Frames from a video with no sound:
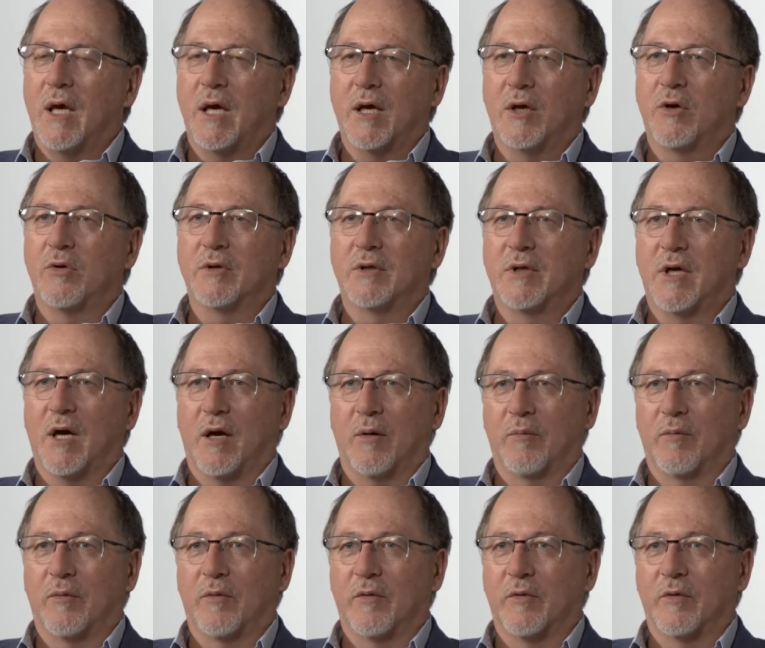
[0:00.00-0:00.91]
it could
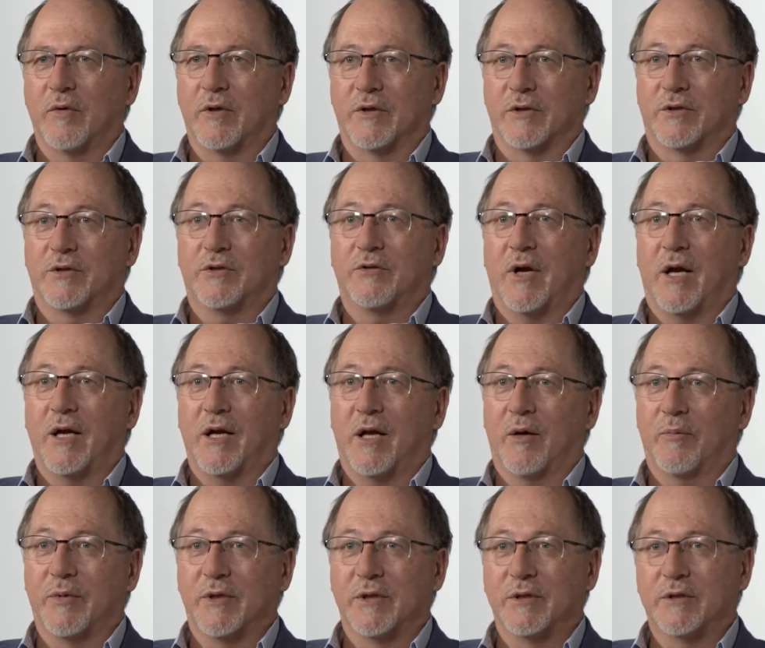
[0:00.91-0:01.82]
come as straight
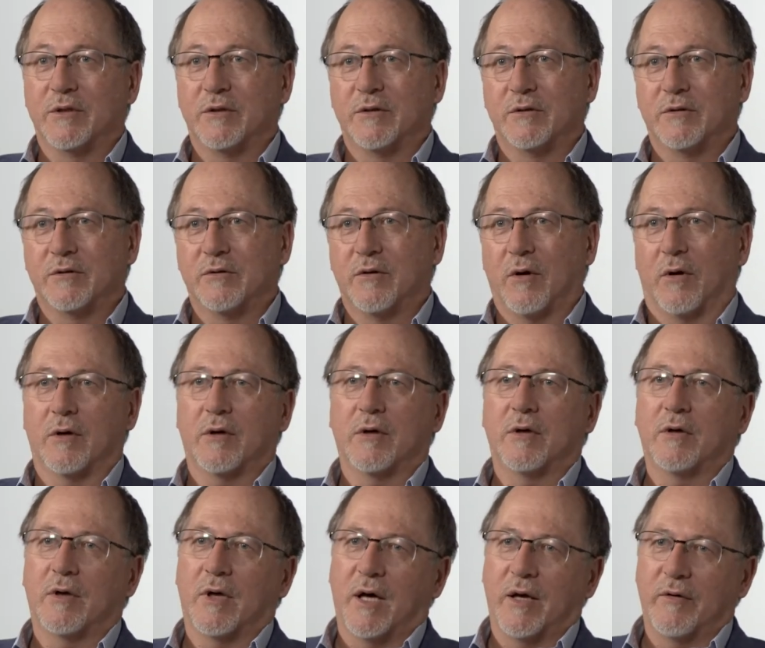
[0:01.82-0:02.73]
up as, doc,
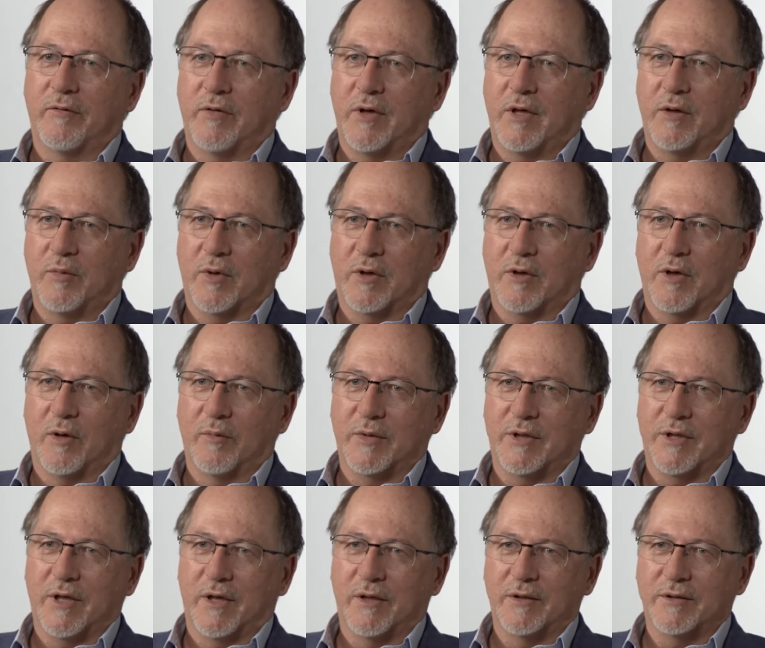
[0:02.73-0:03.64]
could I have
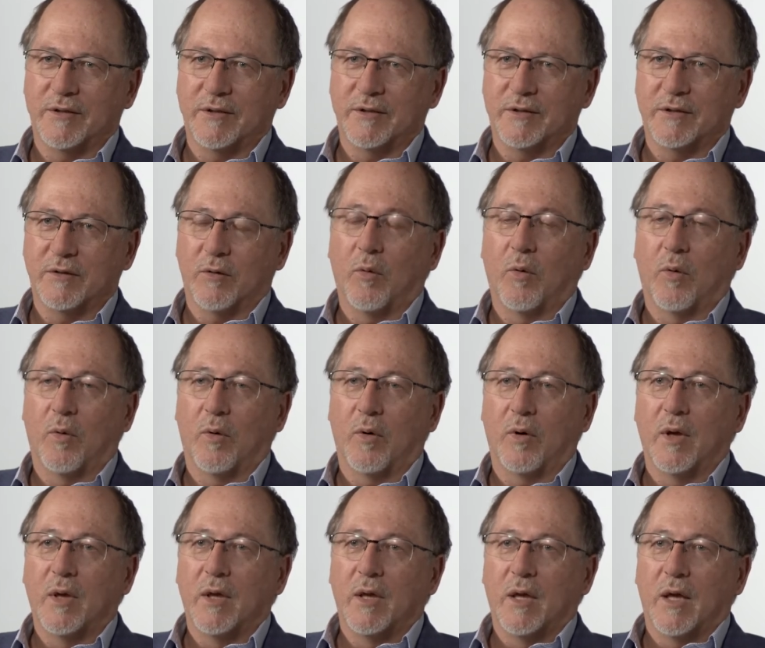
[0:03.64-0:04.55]
haemochromatosis?
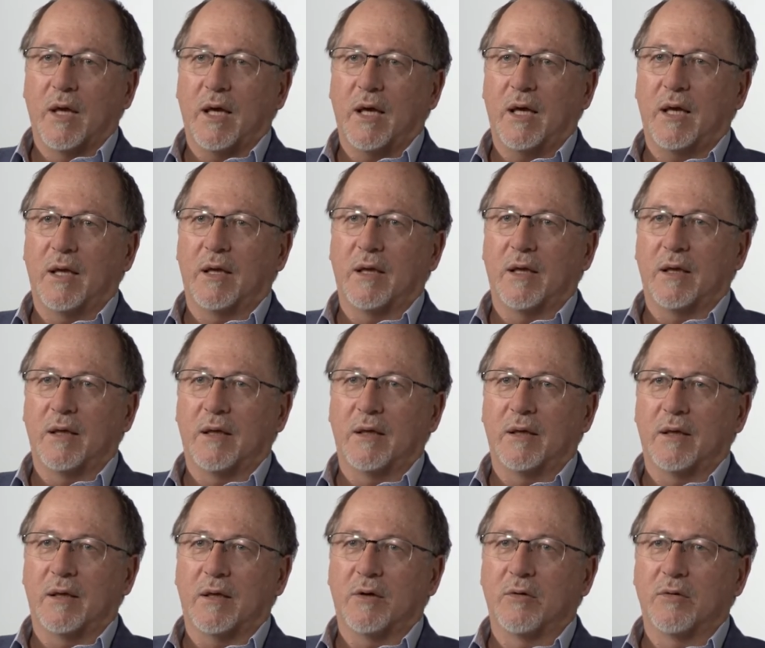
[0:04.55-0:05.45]
Or
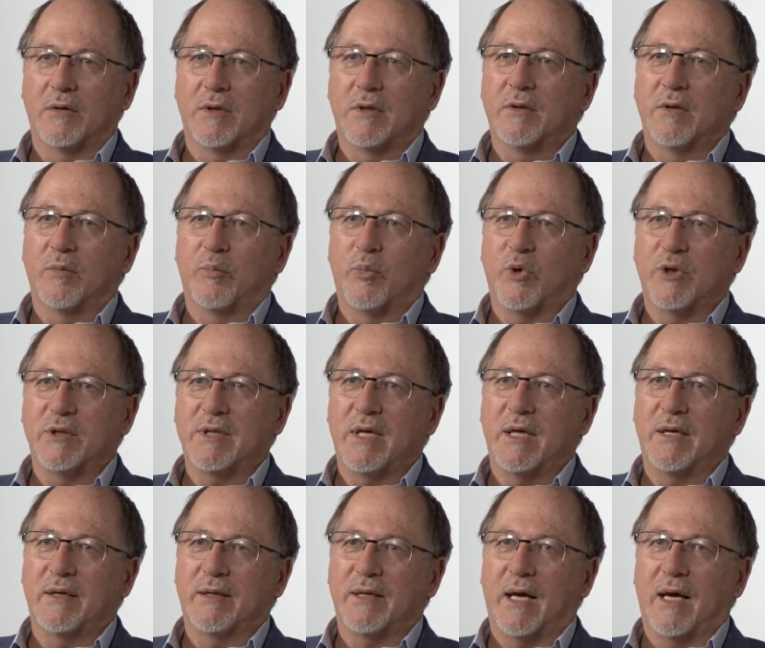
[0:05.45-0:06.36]
it could
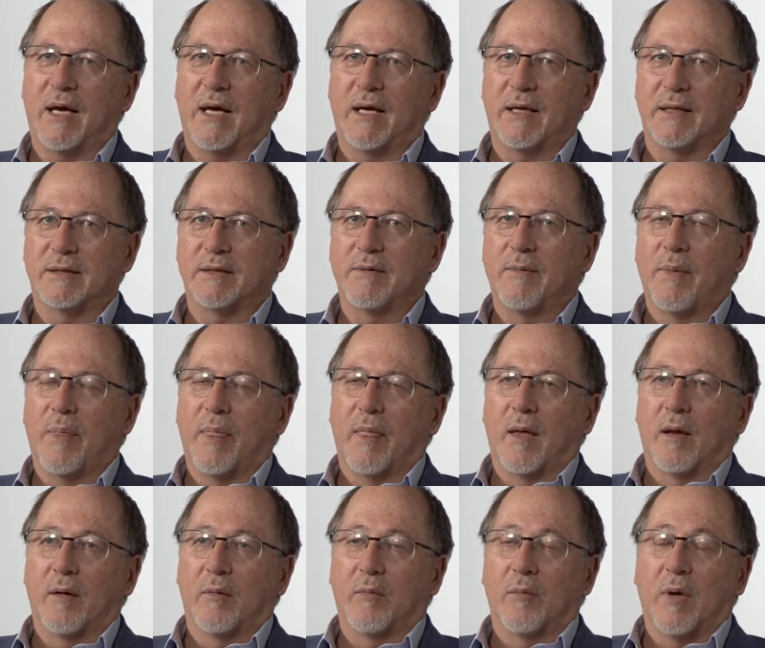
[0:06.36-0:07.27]
present as,
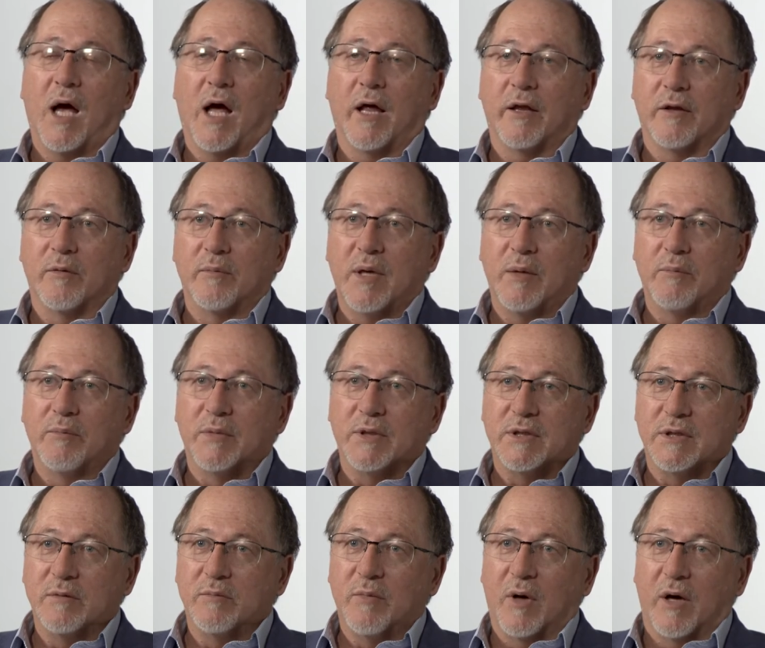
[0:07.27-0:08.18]
other
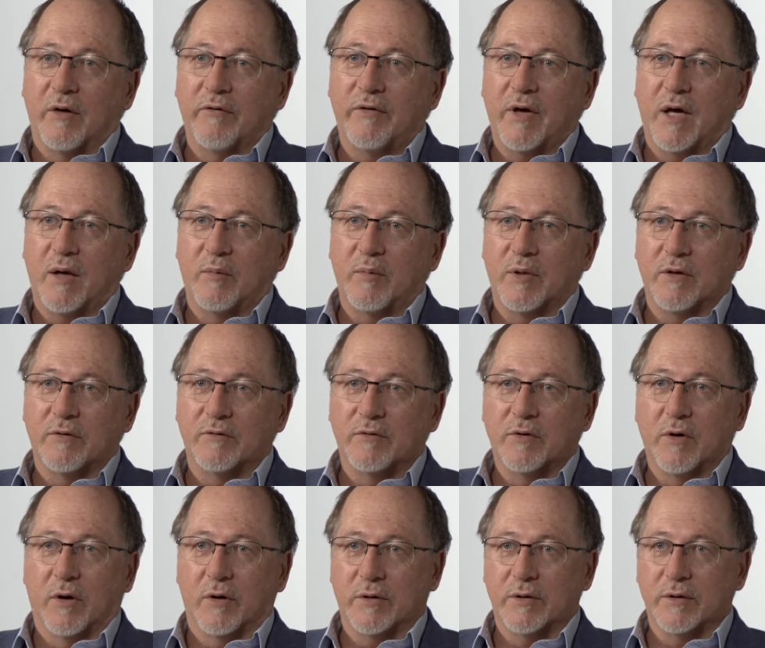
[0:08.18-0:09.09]
members in my family have
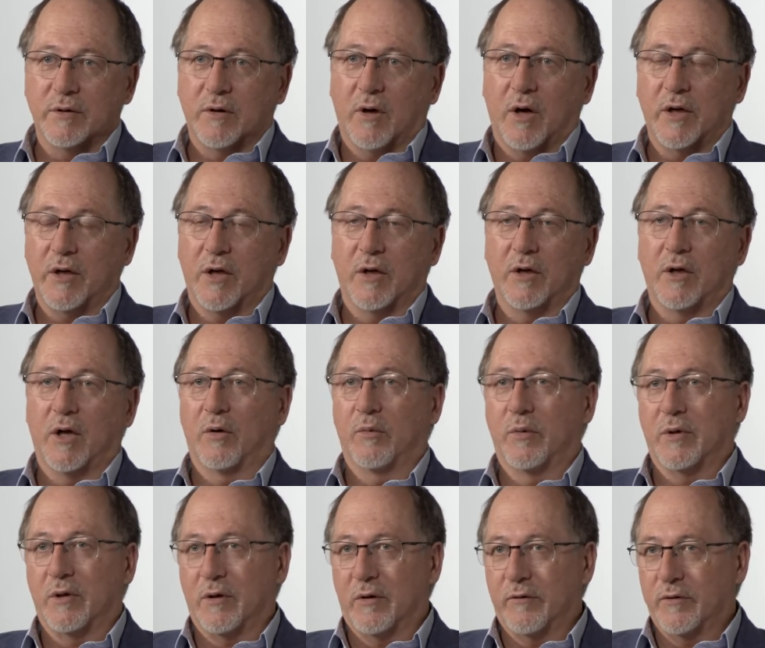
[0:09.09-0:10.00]
got it. I don't know
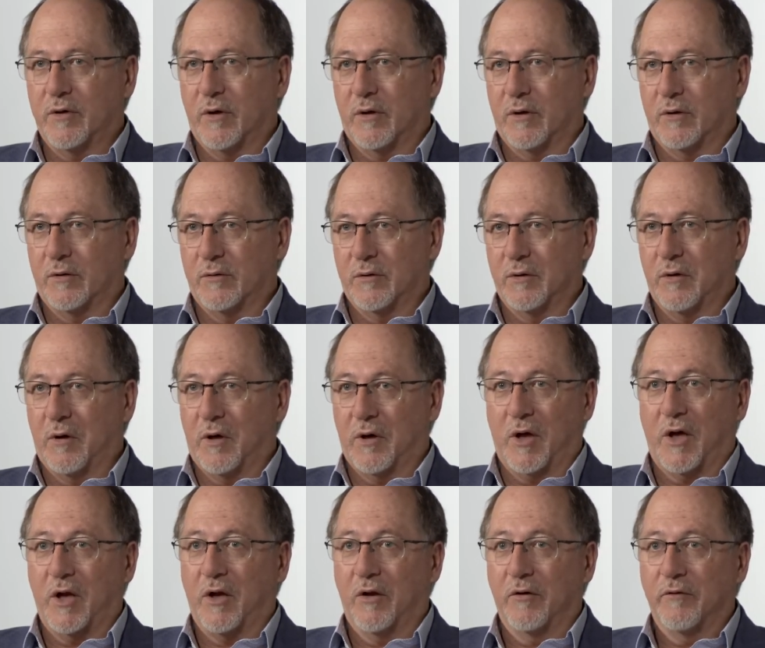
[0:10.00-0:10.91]
whether I've got it or not.
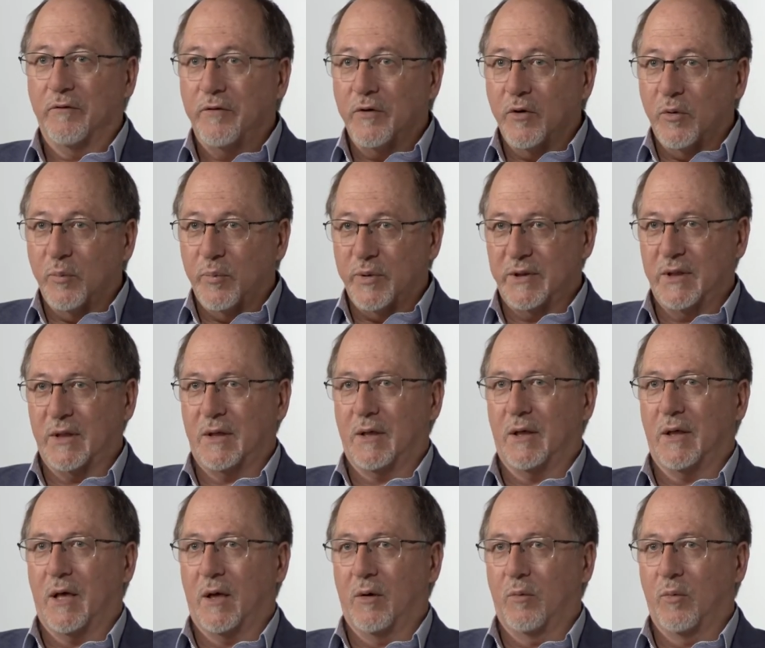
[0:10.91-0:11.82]
I don't feel
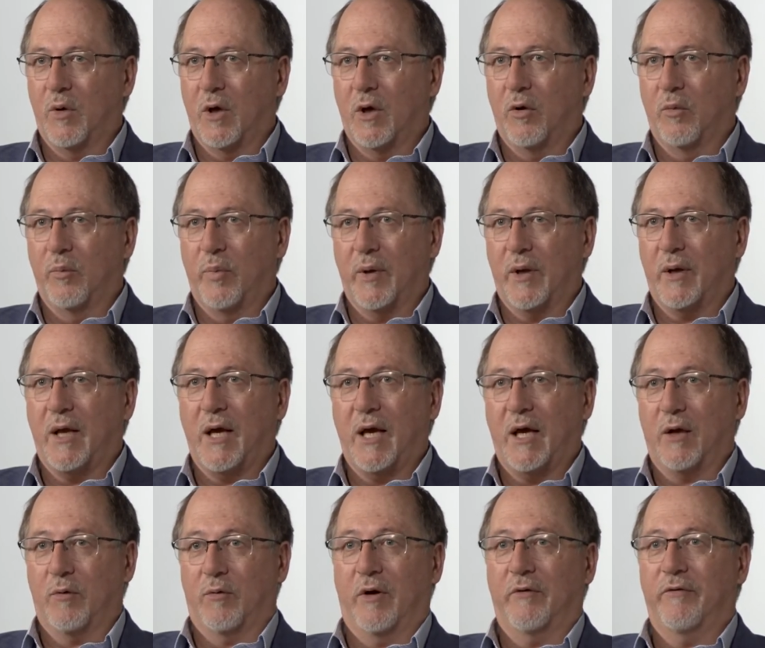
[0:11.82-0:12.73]
particularly unwell, but
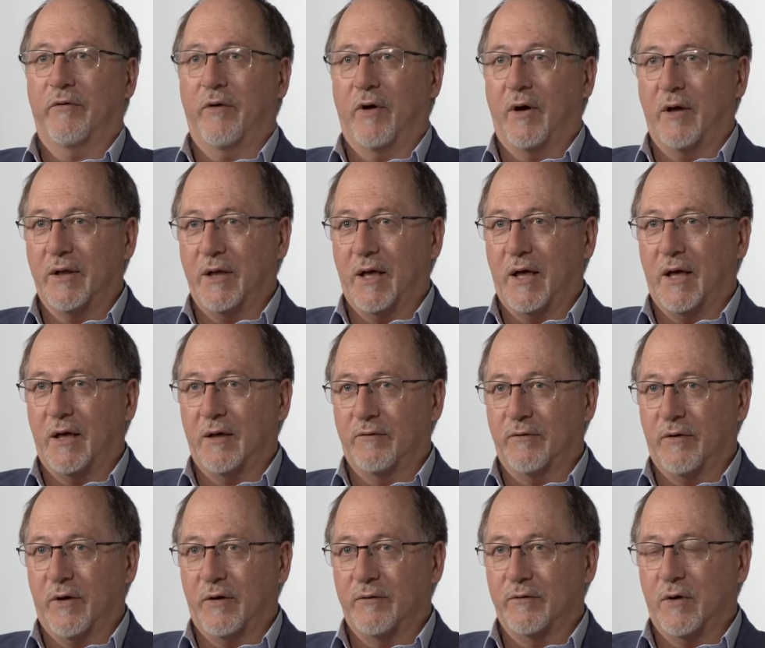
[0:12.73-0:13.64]
how do I find out
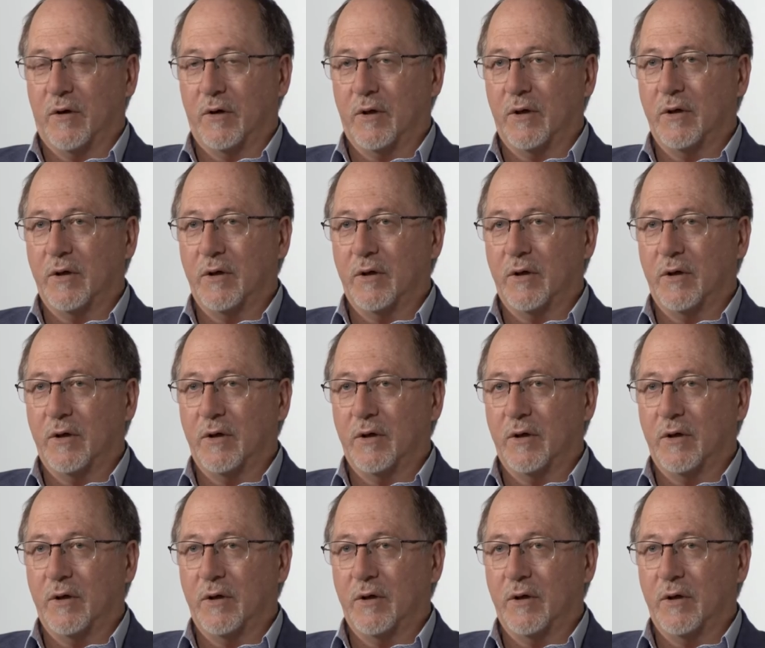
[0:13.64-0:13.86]
if I've got